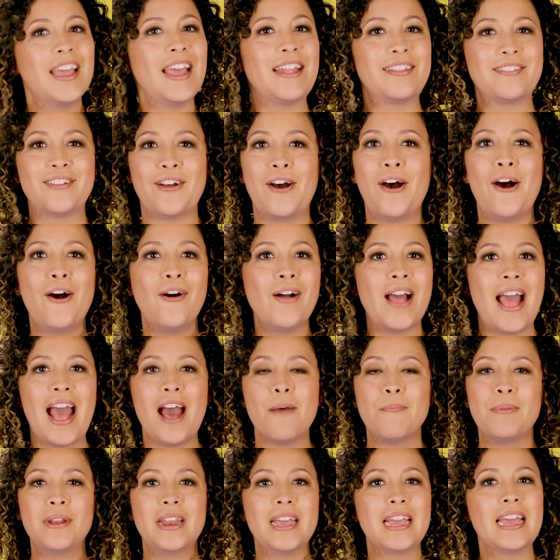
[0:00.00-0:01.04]
It's all
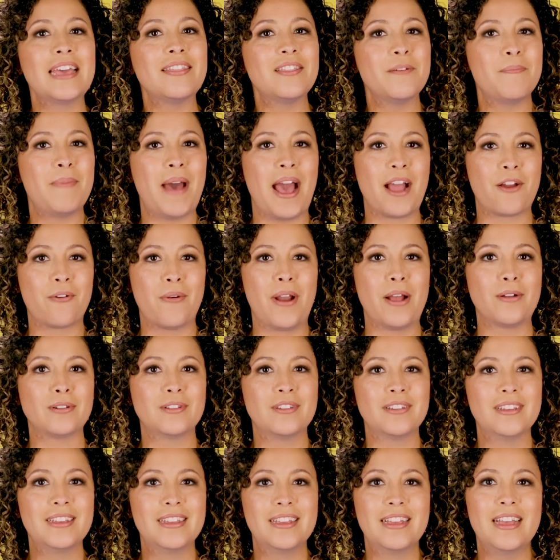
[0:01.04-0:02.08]
happening in the
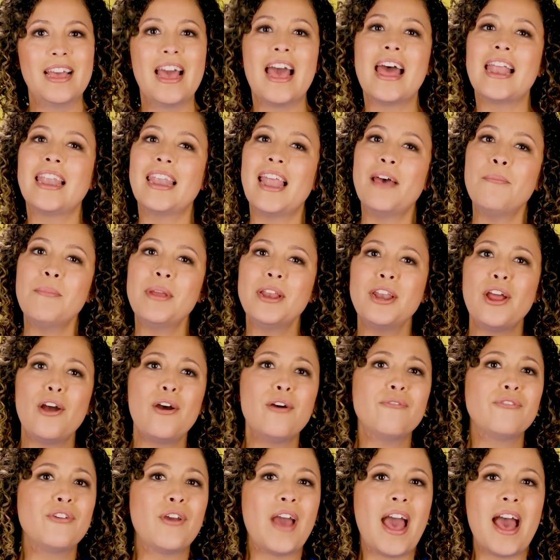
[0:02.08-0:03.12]
background. Let me know
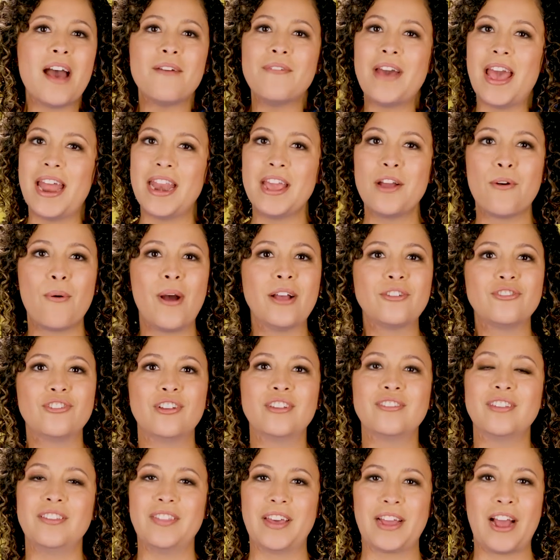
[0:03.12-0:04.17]
if you have any
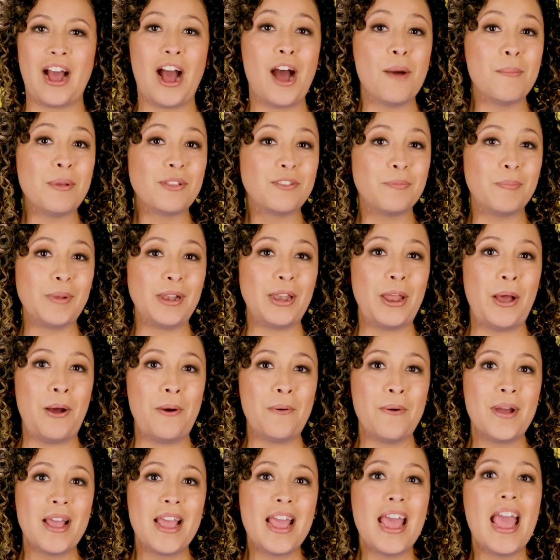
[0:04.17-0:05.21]
questions in the comments
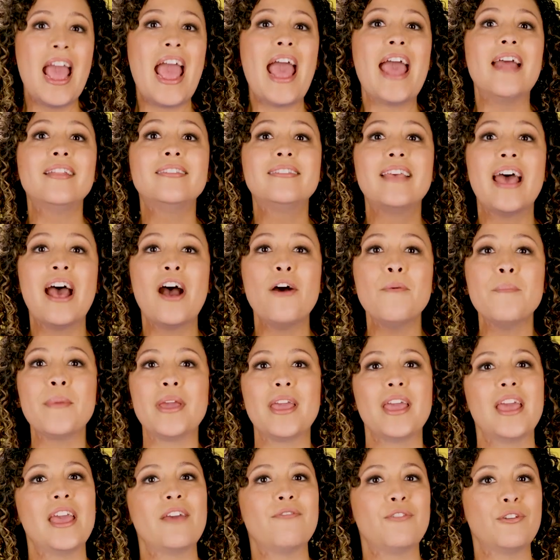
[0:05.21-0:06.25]
below, and tell
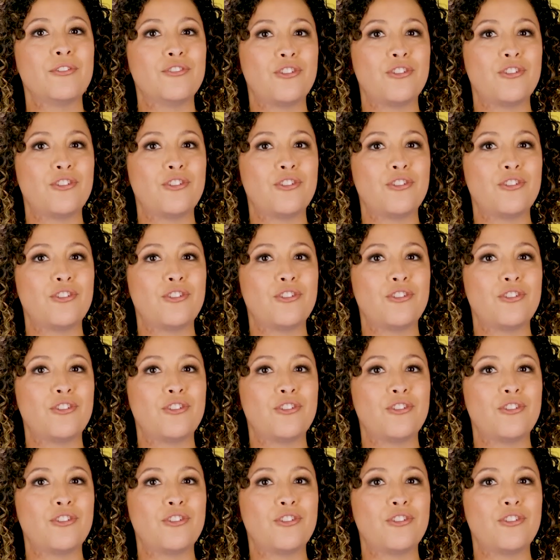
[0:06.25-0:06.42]
me if you